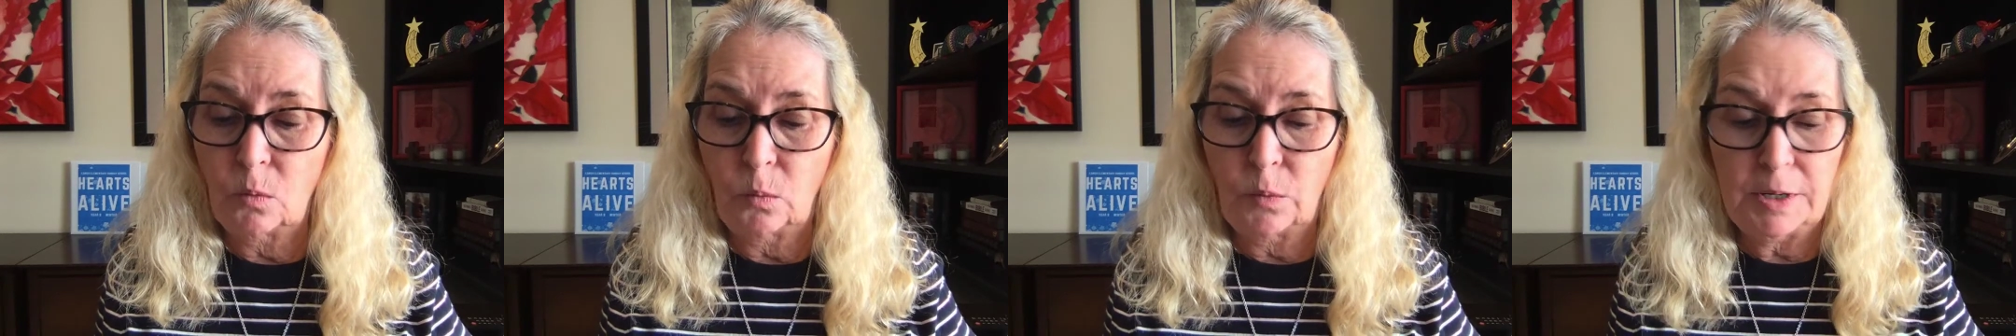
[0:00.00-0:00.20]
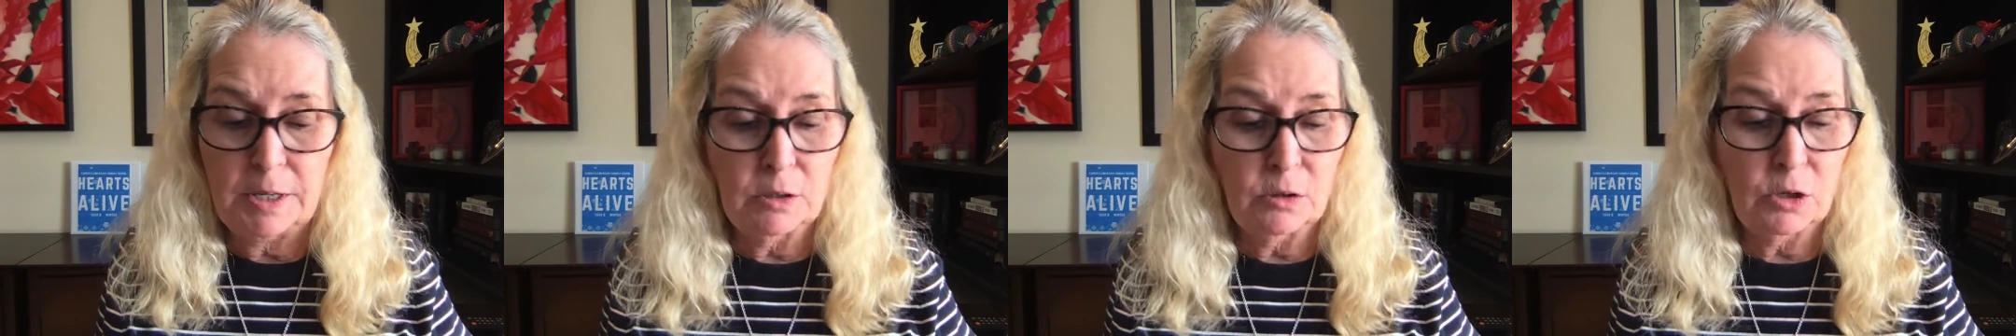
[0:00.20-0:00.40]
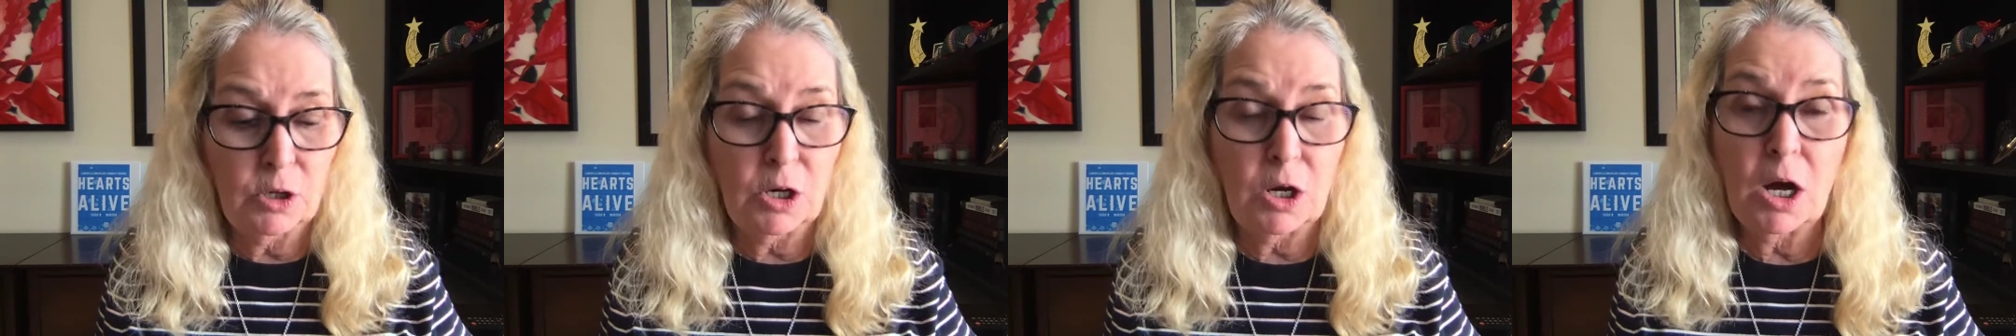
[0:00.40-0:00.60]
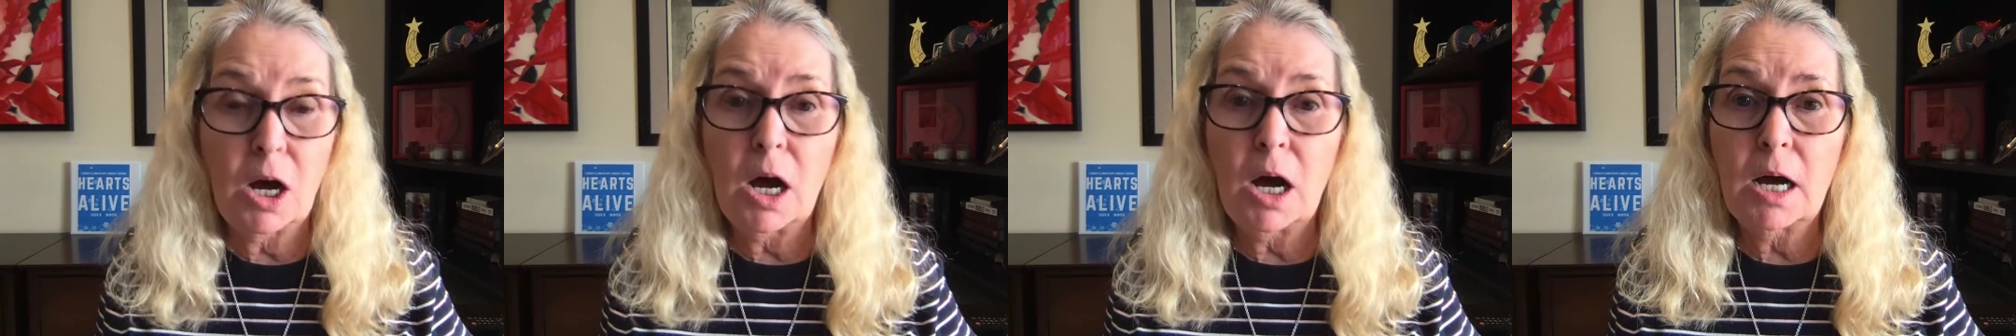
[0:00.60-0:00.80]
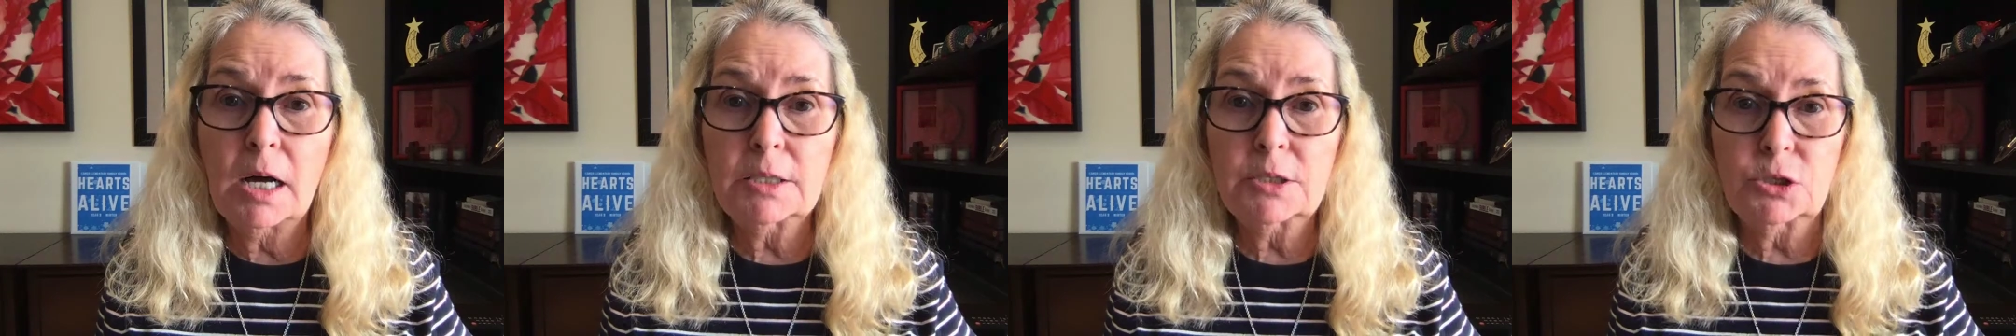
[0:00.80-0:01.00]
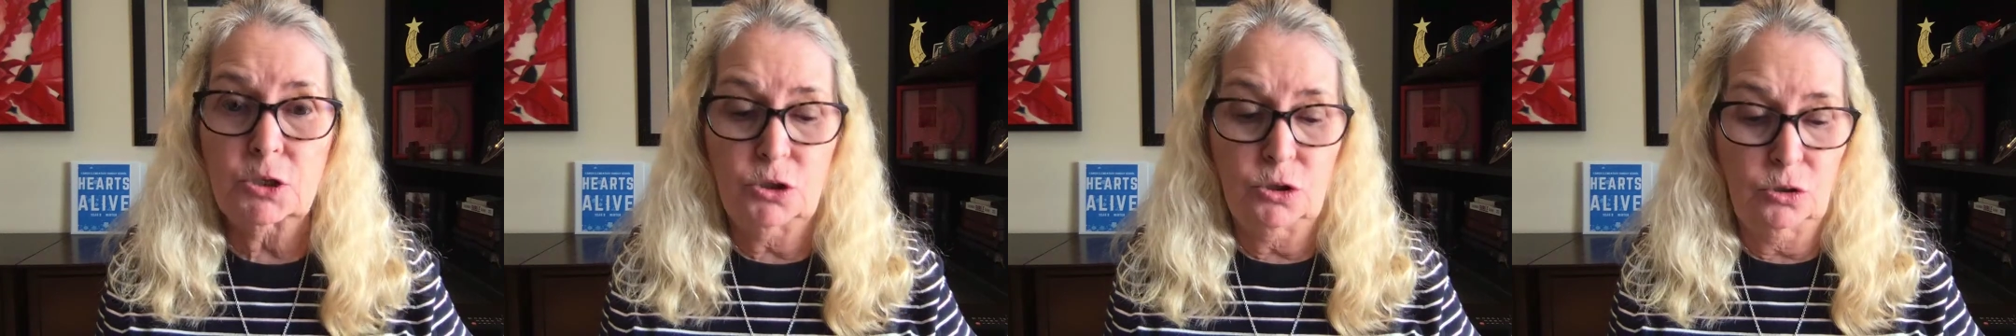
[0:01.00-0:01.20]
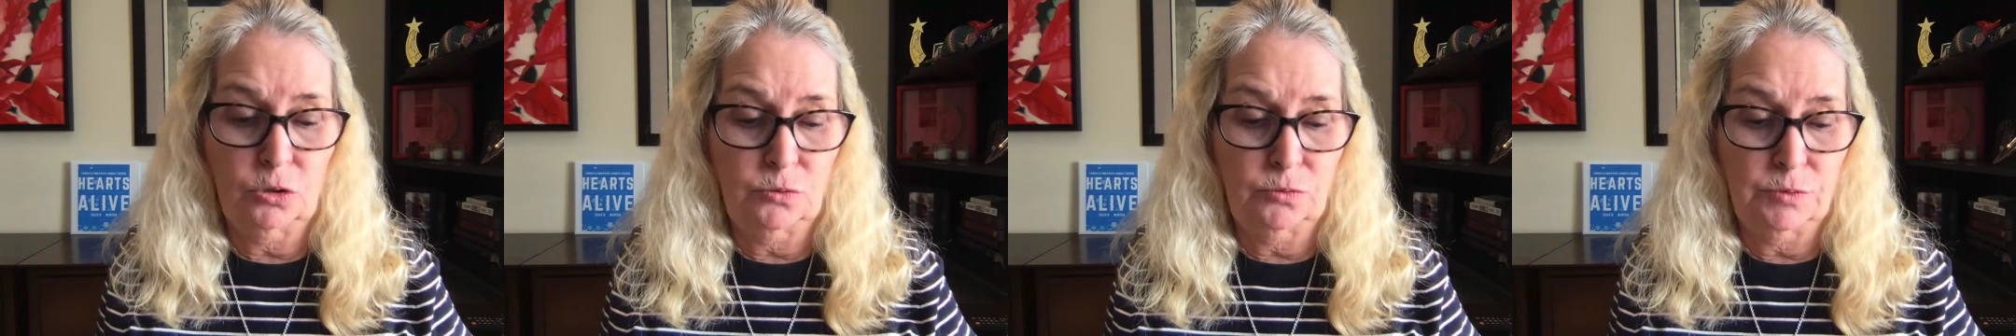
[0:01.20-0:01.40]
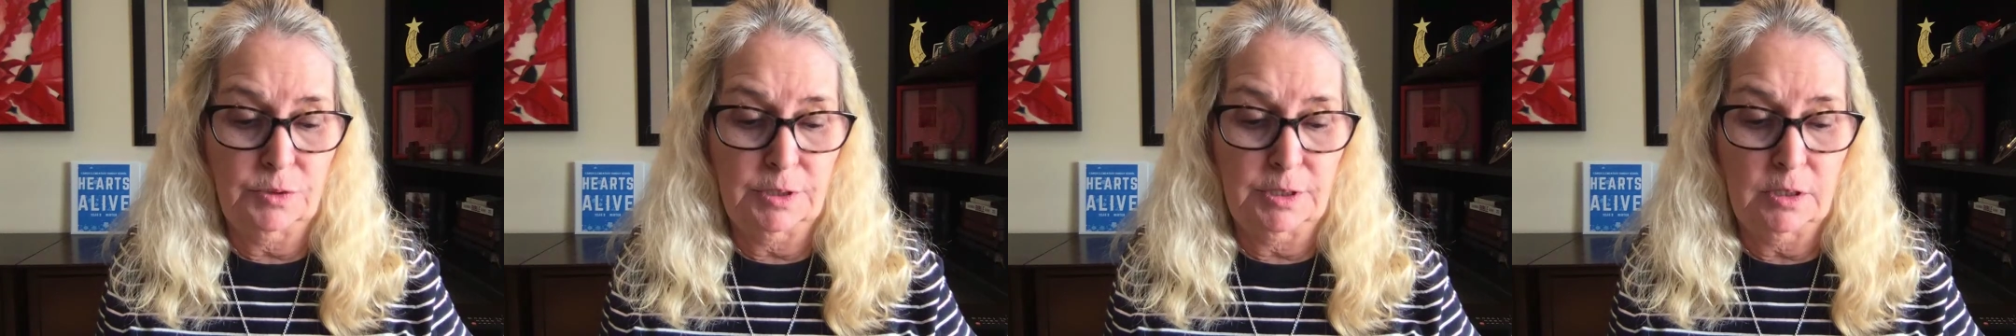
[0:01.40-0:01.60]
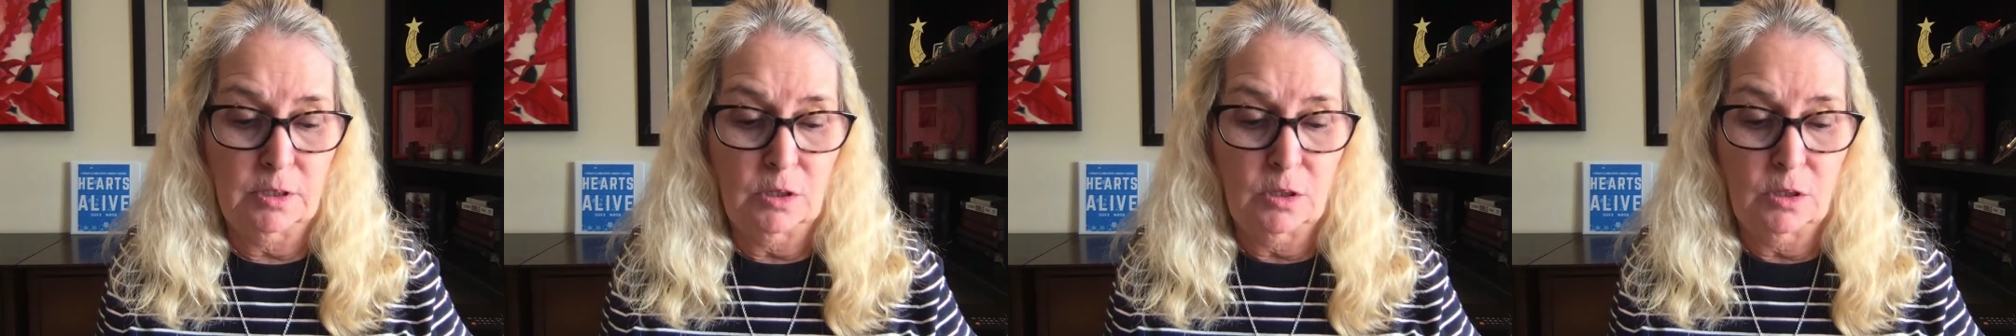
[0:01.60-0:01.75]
we are God's children.